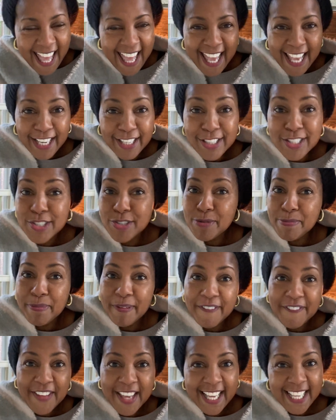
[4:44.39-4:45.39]
and a
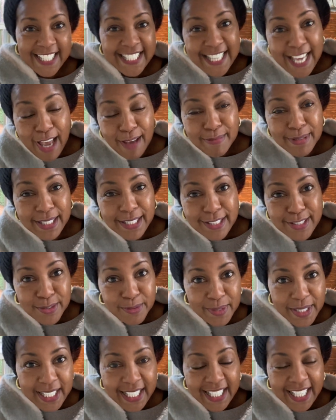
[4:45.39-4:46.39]
super fantabulous
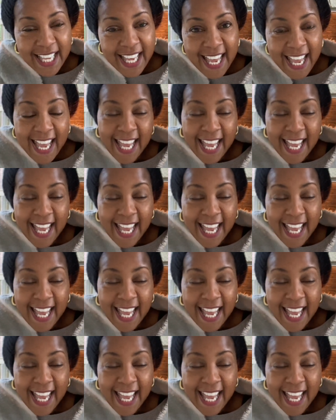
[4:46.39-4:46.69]
week.